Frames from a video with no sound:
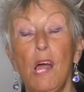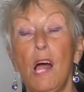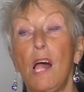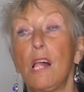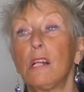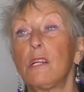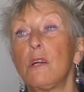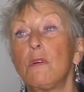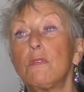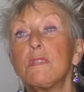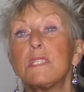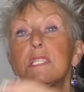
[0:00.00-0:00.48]

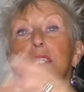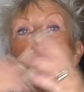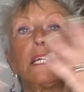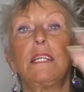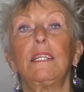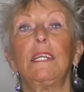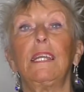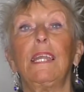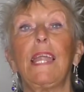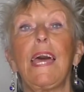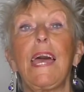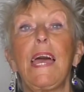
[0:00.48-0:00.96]
I'll go and sit
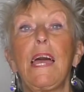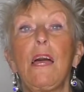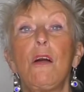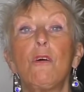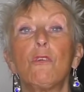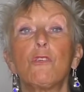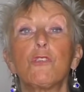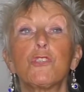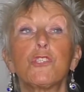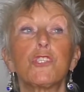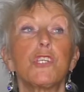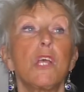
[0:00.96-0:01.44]
in a
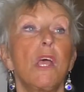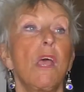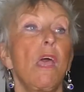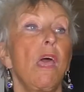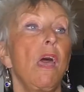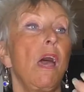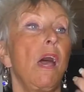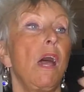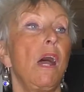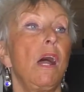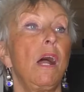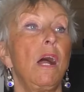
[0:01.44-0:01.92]
lounge,
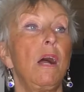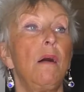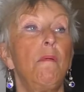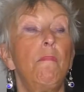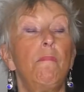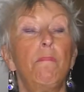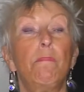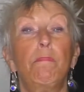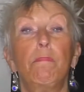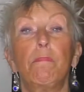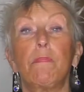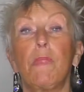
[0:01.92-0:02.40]

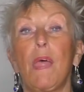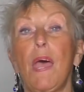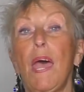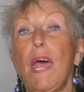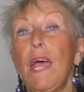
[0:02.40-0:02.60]
and